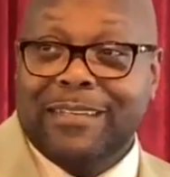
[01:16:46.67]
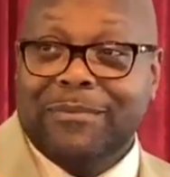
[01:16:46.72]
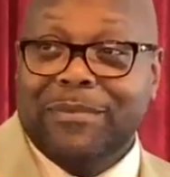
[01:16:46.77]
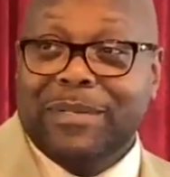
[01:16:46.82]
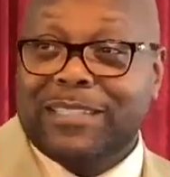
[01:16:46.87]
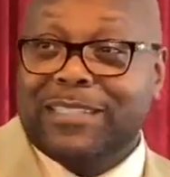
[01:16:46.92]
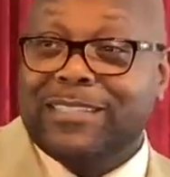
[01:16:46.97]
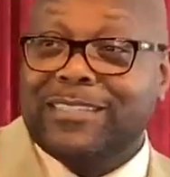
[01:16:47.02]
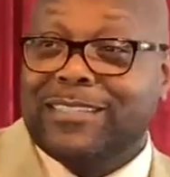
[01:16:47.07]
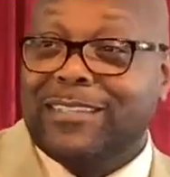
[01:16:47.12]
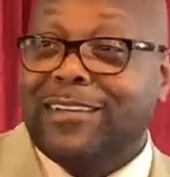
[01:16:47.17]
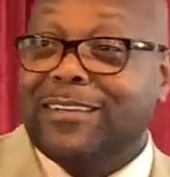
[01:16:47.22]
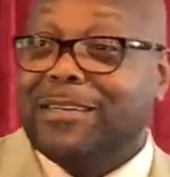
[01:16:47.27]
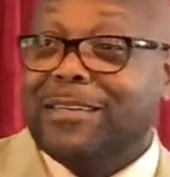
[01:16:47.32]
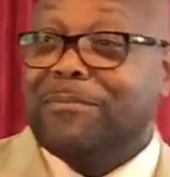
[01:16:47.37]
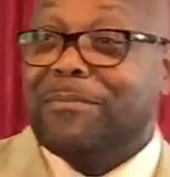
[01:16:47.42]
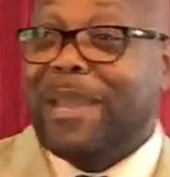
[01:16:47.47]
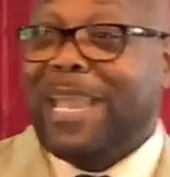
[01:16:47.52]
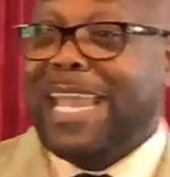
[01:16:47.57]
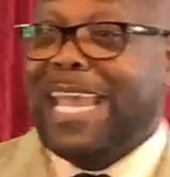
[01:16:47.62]
but the Son
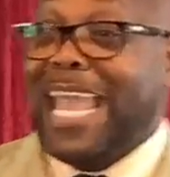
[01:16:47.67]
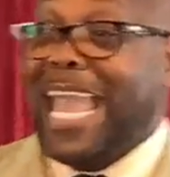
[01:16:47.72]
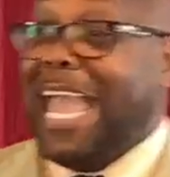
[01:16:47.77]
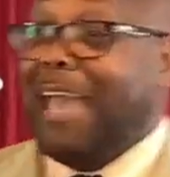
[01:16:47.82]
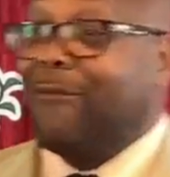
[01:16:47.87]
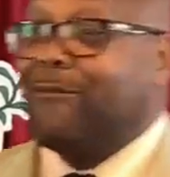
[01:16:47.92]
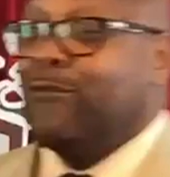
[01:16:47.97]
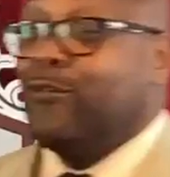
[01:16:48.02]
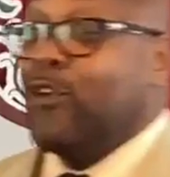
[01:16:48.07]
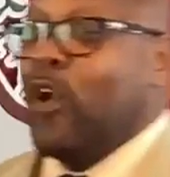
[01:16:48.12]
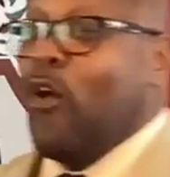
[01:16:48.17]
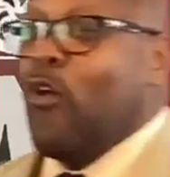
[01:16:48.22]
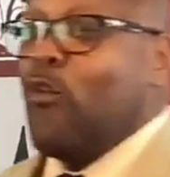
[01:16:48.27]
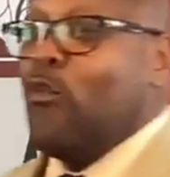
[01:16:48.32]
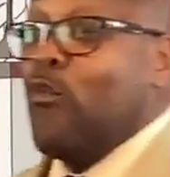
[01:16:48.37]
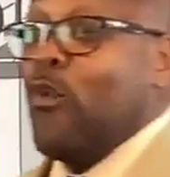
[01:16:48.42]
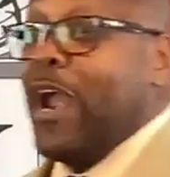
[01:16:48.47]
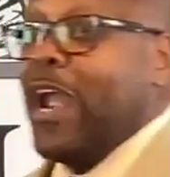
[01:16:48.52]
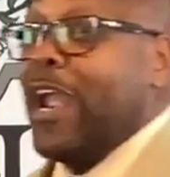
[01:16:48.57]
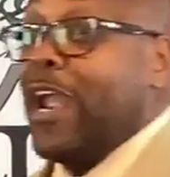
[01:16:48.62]
of Man have
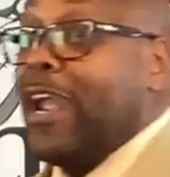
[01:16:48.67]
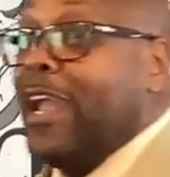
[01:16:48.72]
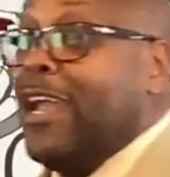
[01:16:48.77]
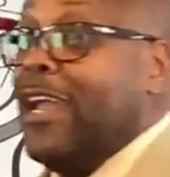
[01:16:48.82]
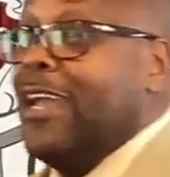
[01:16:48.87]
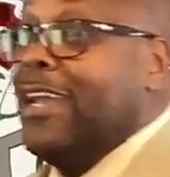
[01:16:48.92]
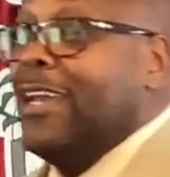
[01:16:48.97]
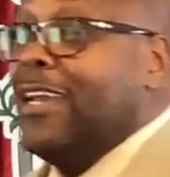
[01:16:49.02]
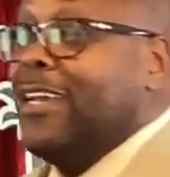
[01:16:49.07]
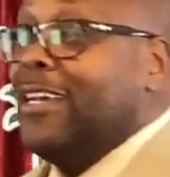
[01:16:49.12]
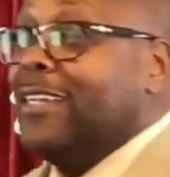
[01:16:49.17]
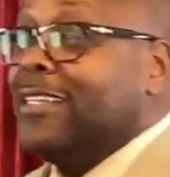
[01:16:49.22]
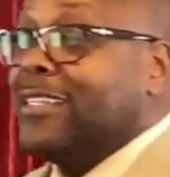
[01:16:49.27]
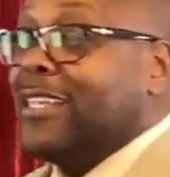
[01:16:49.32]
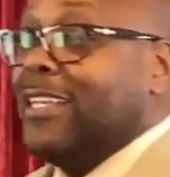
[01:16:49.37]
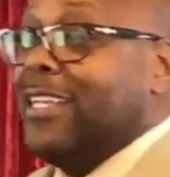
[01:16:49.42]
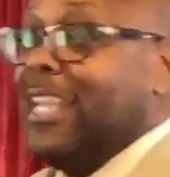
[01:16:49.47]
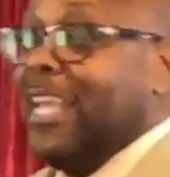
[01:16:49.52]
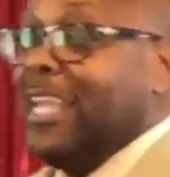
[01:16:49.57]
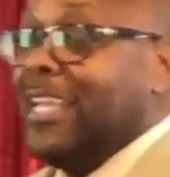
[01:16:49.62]
nowhere
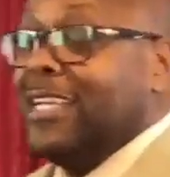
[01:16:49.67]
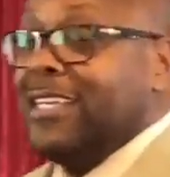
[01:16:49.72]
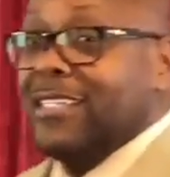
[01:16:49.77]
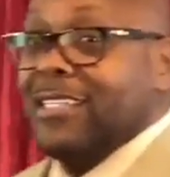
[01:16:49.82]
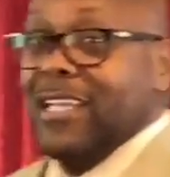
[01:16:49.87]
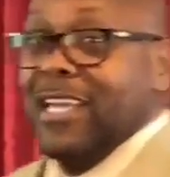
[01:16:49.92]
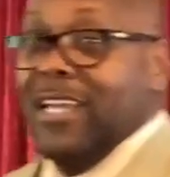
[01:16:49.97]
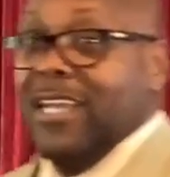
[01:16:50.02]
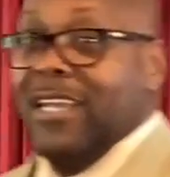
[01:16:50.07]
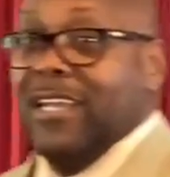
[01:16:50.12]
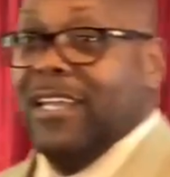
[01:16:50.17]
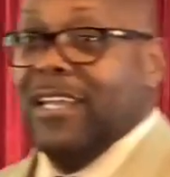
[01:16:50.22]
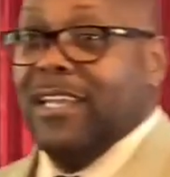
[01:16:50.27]
to lay his head.